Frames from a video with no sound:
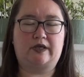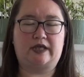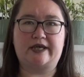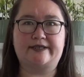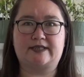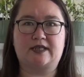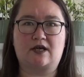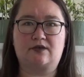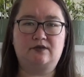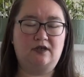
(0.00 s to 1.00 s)
years ago
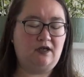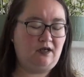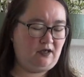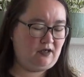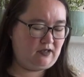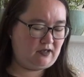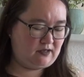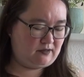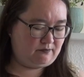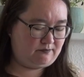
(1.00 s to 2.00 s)

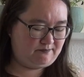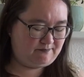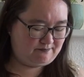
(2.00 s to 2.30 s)
um,